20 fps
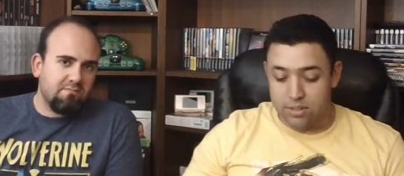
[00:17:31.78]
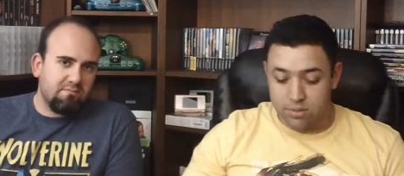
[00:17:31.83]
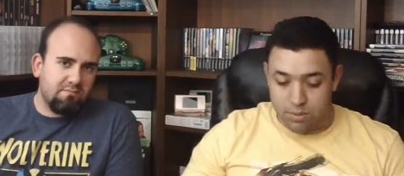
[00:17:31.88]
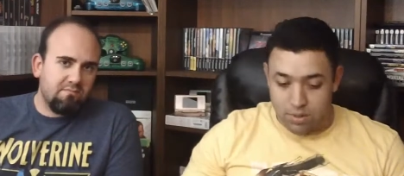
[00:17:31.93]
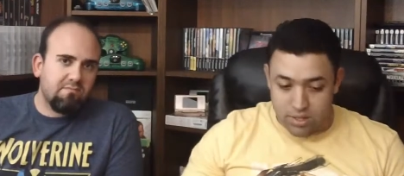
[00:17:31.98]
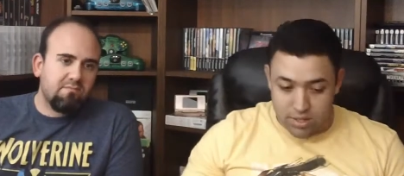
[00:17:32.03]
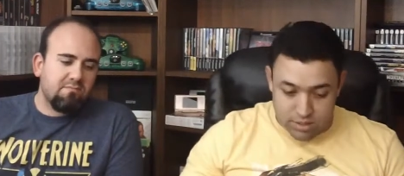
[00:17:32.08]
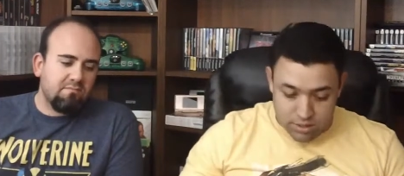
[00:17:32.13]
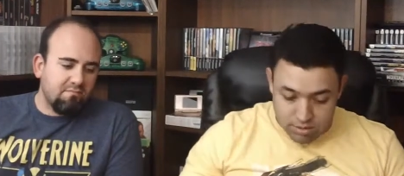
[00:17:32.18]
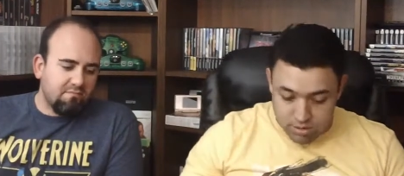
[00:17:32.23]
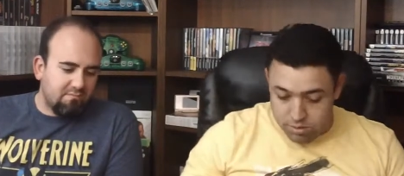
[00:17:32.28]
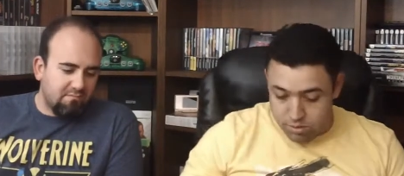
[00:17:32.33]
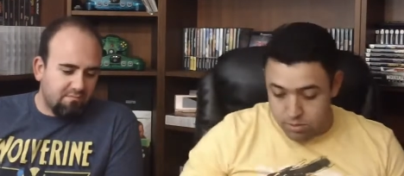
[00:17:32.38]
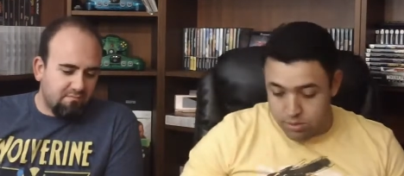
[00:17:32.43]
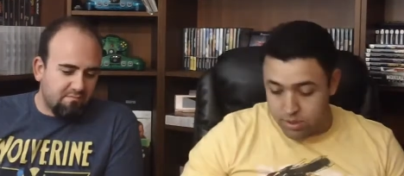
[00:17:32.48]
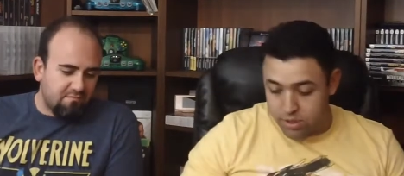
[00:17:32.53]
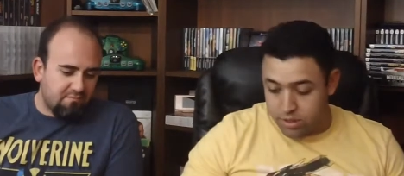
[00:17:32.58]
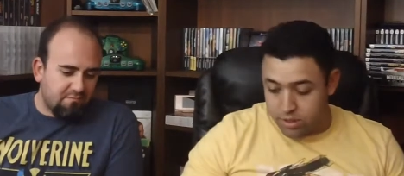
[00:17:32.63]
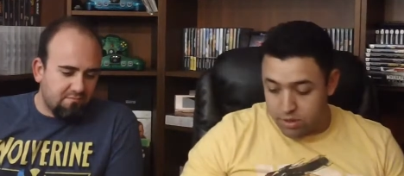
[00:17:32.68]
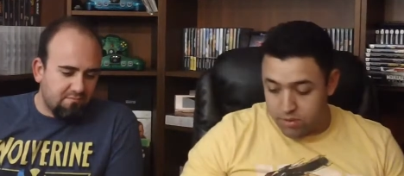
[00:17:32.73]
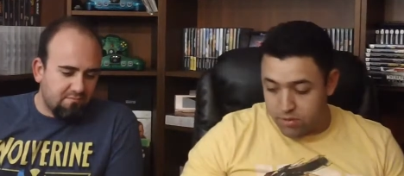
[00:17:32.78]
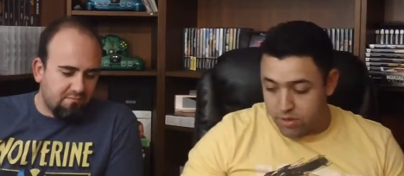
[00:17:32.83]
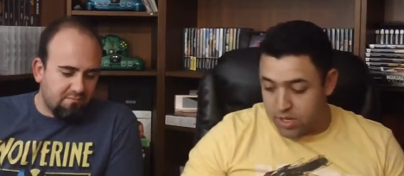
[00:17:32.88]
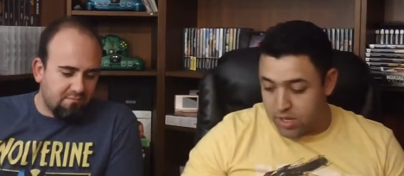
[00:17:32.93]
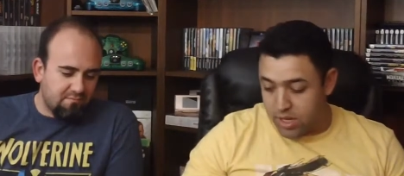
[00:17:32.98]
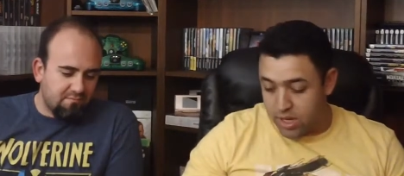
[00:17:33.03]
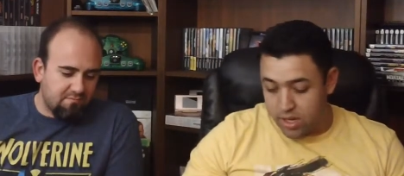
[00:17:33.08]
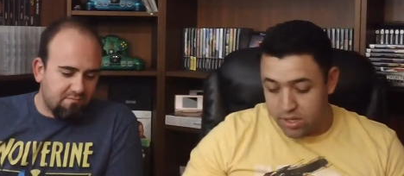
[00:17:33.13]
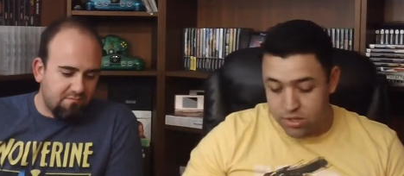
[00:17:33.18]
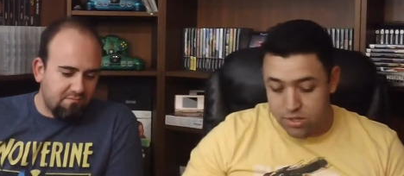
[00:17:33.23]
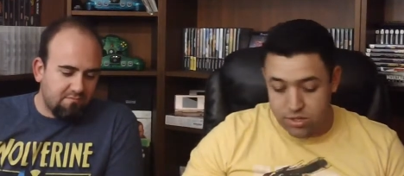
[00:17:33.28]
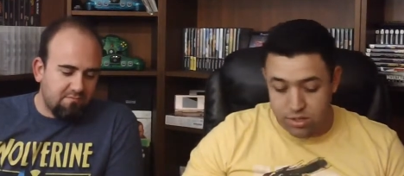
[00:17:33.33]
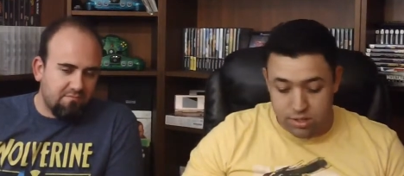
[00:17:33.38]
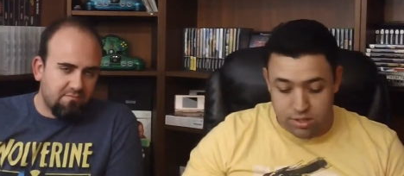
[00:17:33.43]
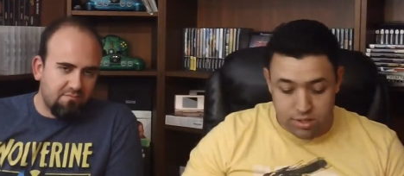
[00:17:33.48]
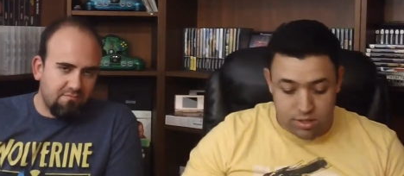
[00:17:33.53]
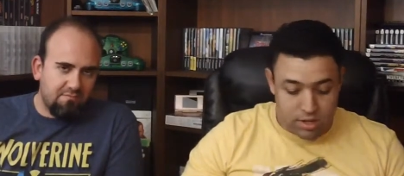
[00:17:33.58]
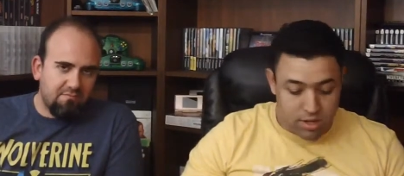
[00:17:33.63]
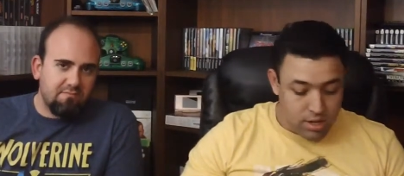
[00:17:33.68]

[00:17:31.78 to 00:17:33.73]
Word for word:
Speaker 1: while this dude was on vacation.